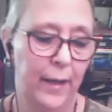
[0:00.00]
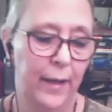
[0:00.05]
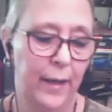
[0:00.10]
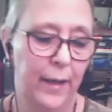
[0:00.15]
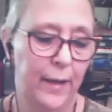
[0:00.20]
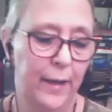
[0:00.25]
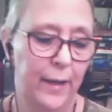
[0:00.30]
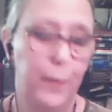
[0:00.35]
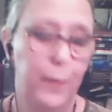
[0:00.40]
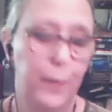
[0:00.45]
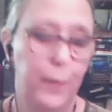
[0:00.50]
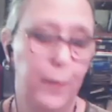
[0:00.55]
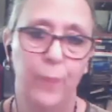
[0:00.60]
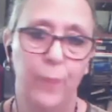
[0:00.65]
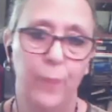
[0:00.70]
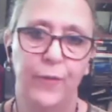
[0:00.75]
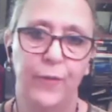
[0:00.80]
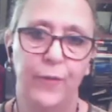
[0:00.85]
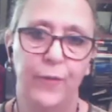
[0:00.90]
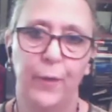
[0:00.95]
And a poem
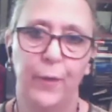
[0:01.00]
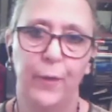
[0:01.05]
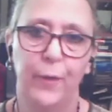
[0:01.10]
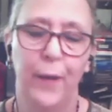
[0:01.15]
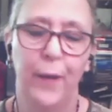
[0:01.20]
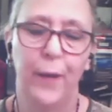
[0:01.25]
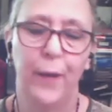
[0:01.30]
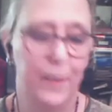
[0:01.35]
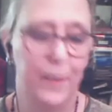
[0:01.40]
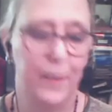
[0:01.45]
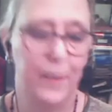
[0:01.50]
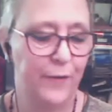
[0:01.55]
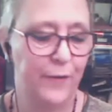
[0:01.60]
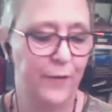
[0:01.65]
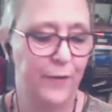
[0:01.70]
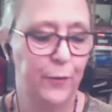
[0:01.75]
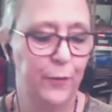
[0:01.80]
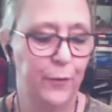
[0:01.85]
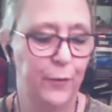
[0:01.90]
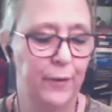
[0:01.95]
for Pari
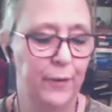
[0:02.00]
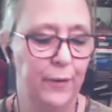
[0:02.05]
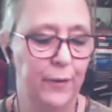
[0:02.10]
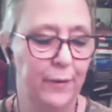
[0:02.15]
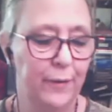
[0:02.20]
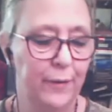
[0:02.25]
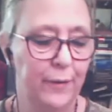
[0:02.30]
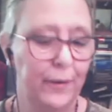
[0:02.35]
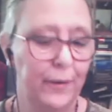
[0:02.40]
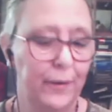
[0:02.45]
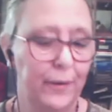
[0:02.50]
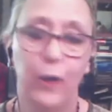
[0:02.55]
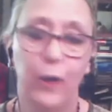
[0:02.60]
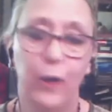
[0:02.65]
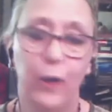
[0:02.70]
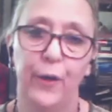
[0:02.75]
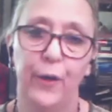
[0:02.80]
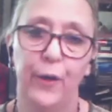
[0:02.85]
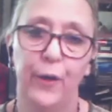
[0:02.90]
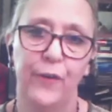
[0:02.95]
Mansour called
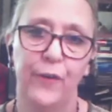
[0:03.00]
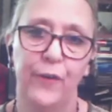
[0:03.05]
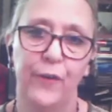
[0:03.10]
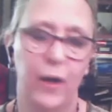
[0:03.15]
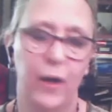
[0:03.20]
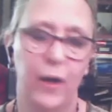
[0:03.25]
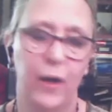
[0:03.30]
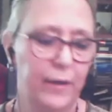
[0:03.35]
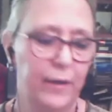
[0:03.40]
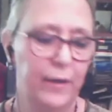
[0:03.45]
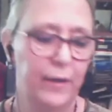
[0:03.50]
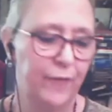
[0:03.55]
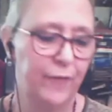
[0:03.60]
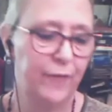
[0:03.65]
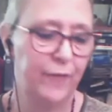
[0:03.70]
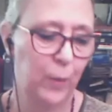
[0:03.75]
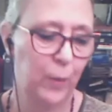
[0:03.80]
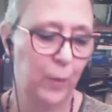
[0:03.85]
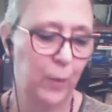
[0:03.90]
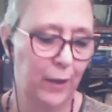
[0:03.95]
A Song of
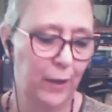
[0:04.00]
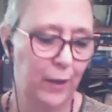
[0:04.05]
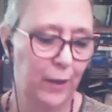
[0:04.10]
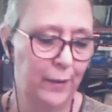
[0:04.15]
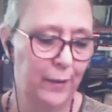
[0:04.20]
Farewell.